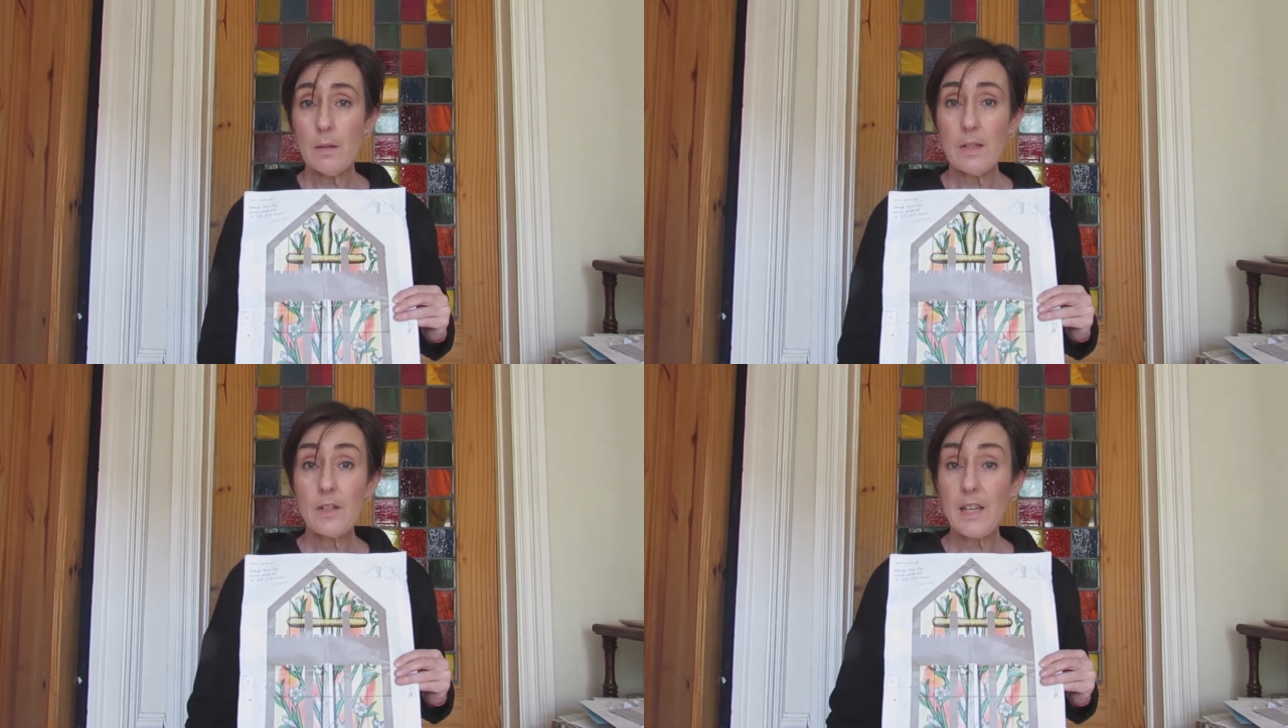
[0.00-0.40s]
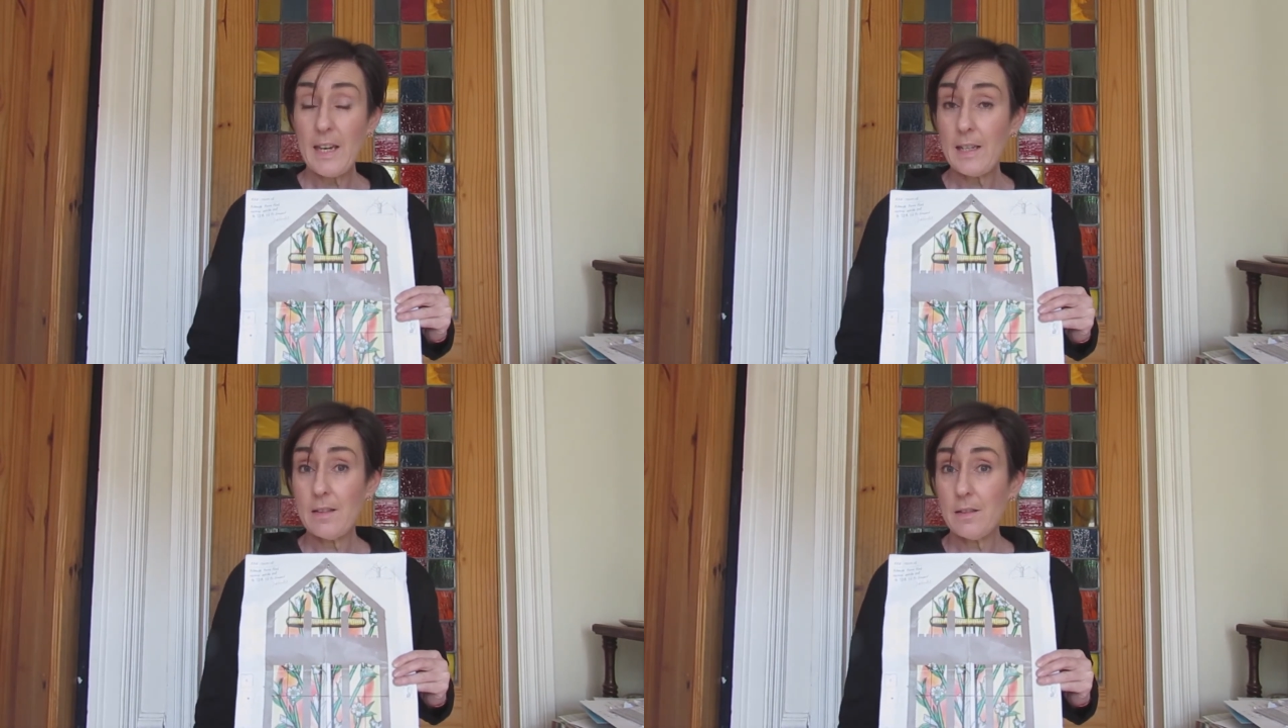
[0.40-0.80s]

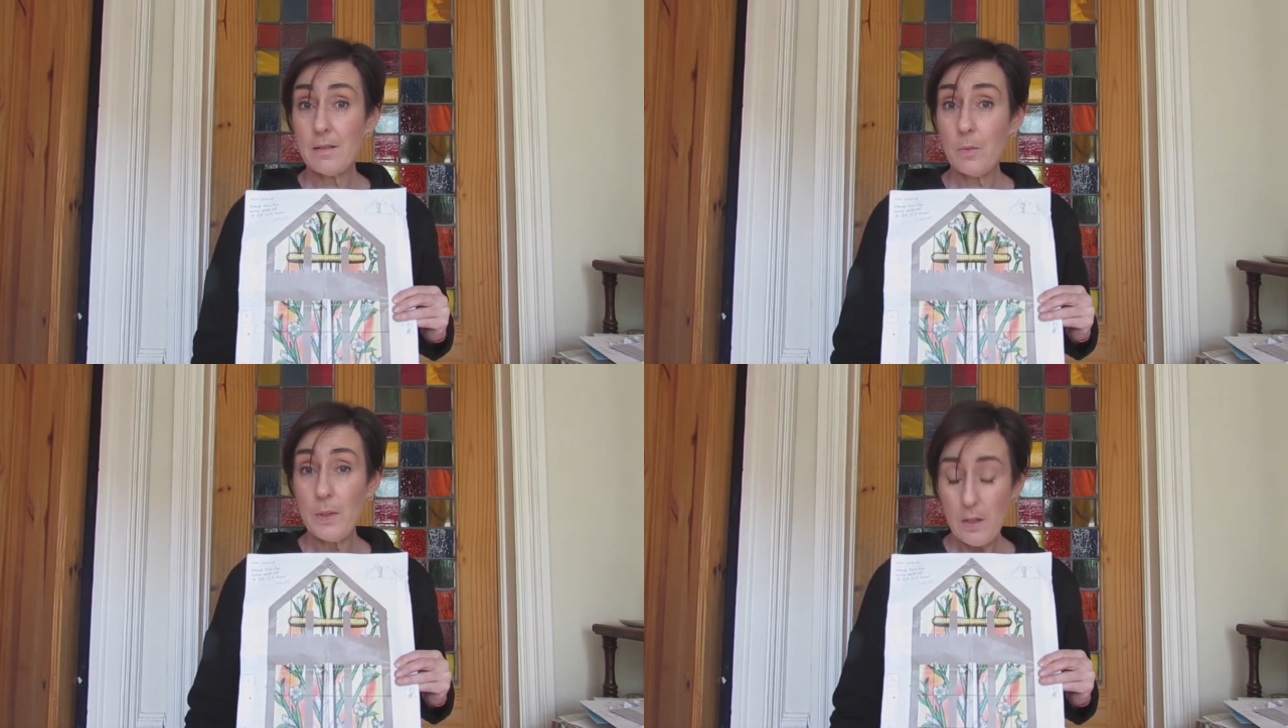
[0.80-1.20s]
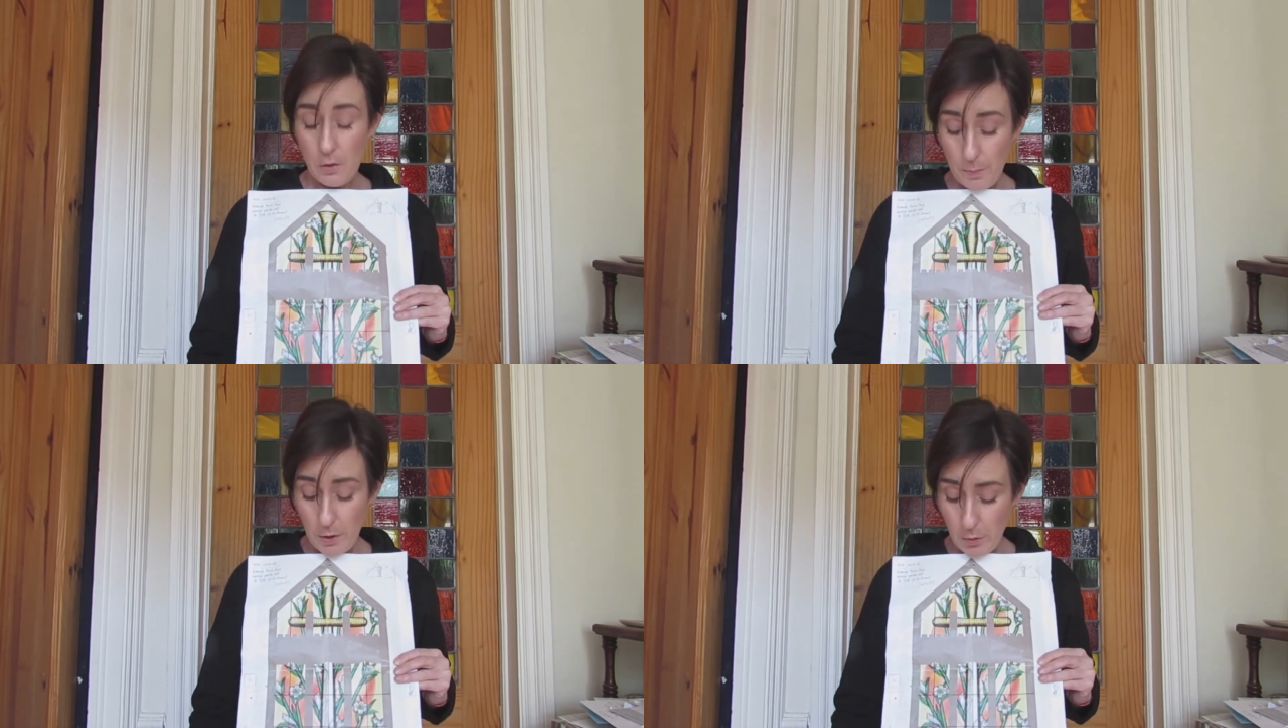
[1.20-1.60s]
indicate the
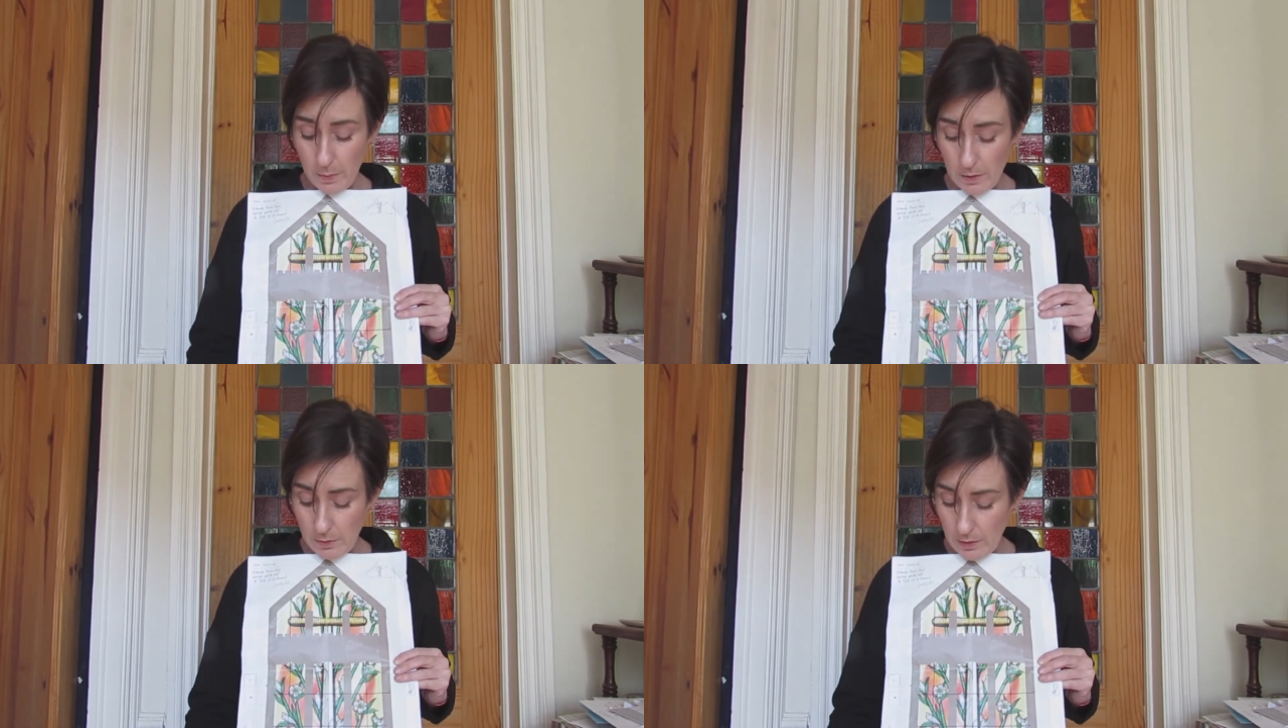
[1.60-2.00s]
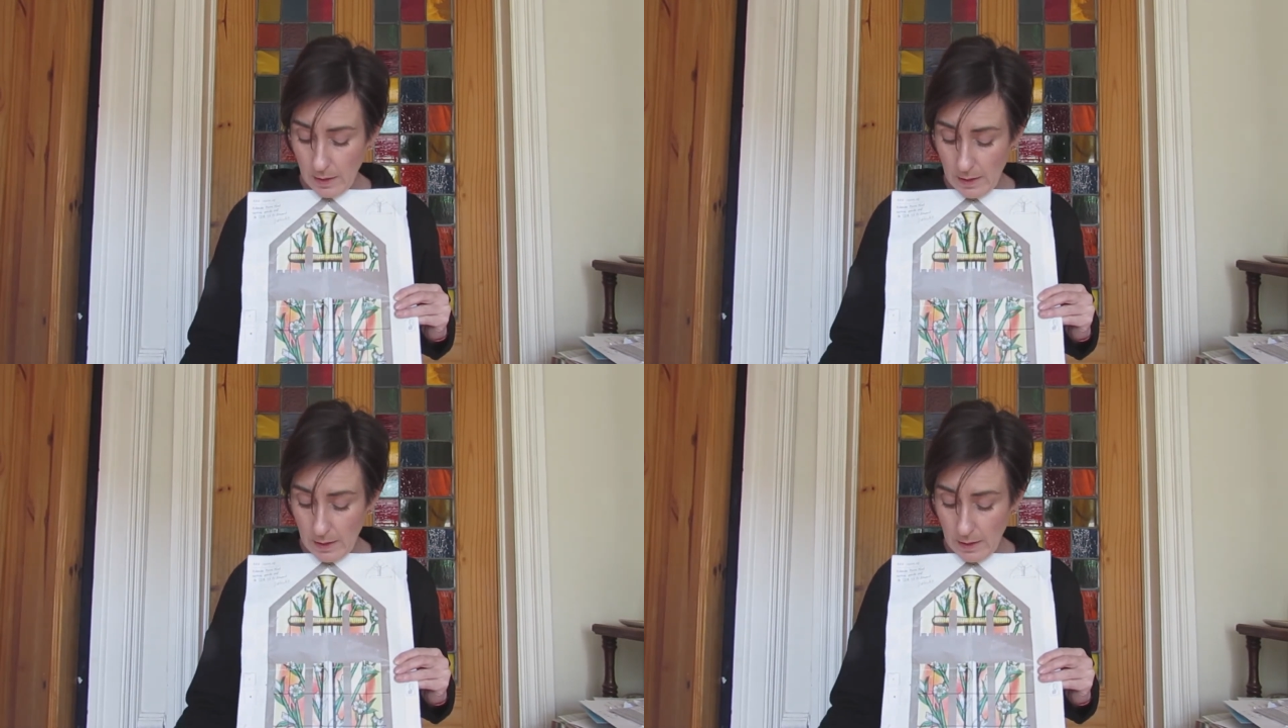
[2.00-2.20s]
window's purpose,